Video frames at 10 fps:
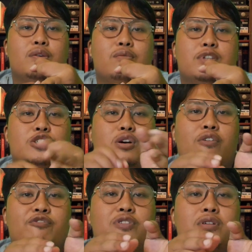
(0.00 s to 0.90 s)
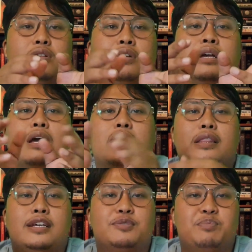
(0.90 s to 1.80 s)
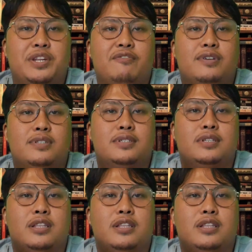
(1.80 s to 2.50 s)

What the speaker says: which offer tax benefits.